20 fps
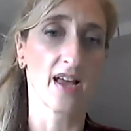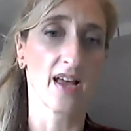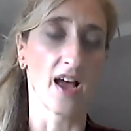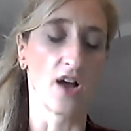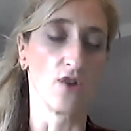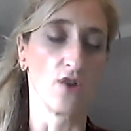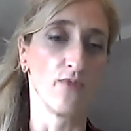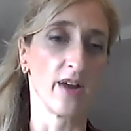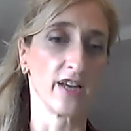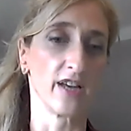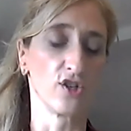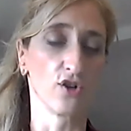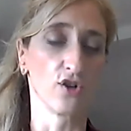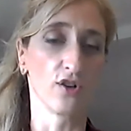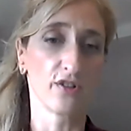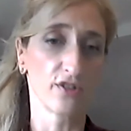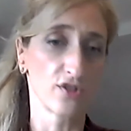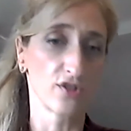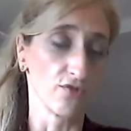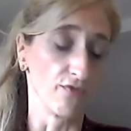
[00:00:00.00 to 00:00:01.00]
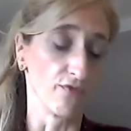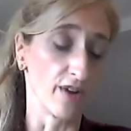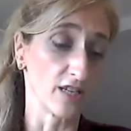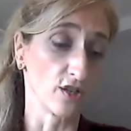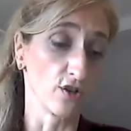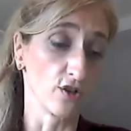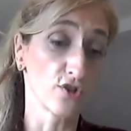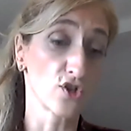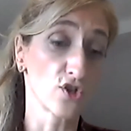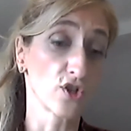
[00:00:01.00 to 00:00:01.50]

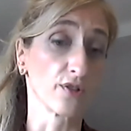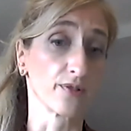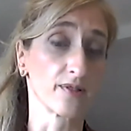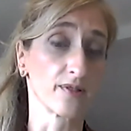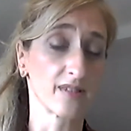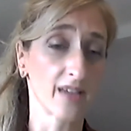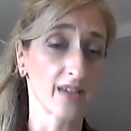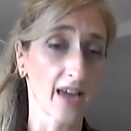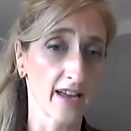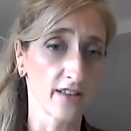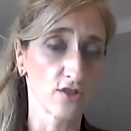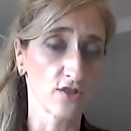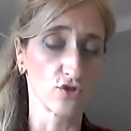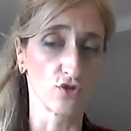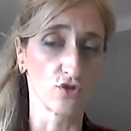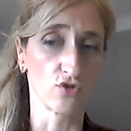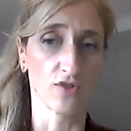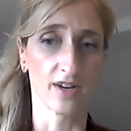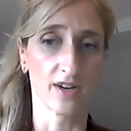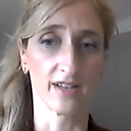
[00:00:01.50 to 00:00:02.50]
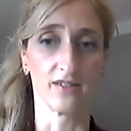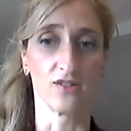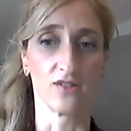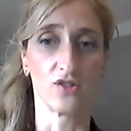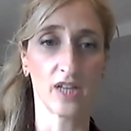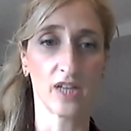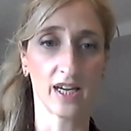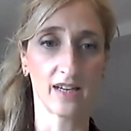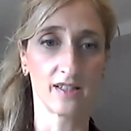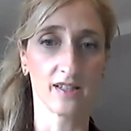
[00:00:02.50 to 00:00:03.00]
radiological scans to try and
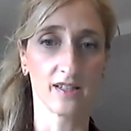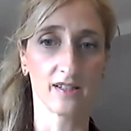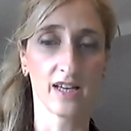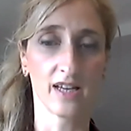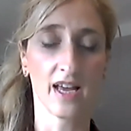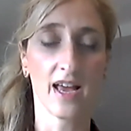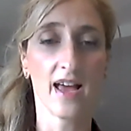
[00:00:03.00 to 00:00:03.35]
detect it,